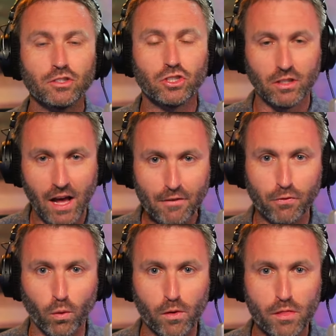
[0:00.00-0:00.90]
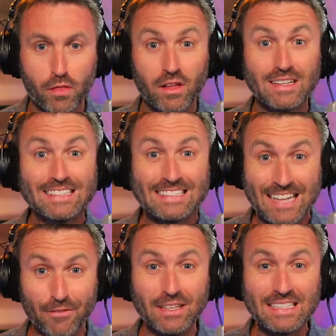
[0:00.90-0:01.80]
July 4th,
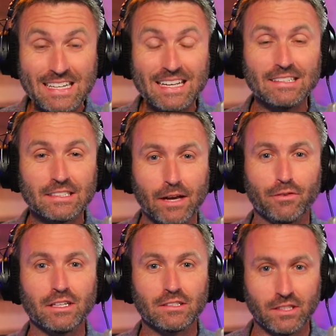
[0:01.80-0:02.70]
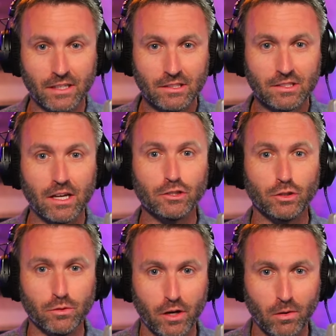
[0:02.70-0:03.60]
1776,
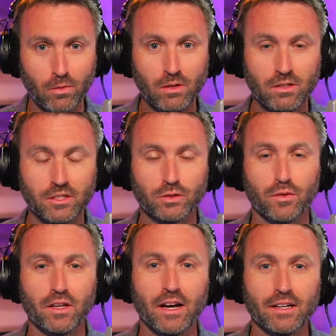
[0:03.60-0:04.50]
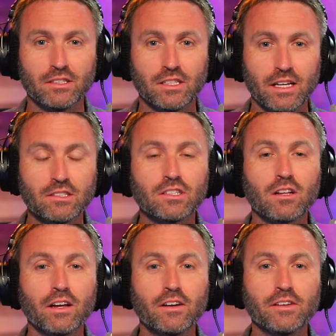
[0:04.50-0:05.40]
as you know, is when the United States
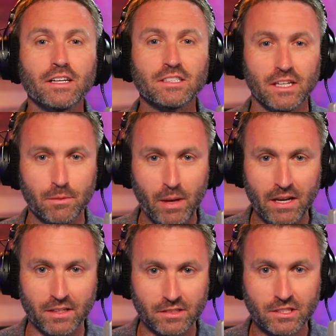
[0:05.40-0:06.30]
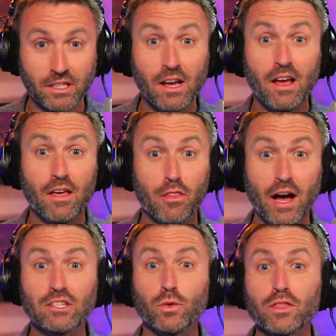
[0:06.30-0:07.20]
declared its independence.
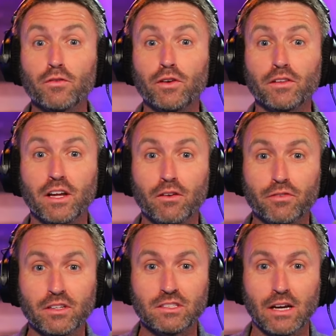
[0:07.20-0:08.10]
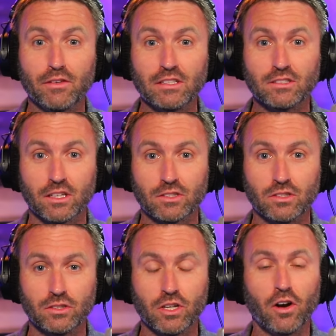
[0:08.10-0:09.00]
That's what the Philadelphia
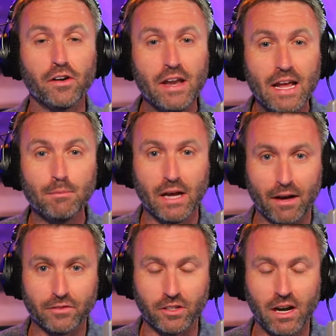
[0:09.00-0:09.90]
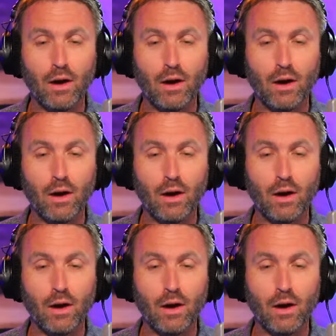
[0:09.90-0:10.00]
76ers are named after.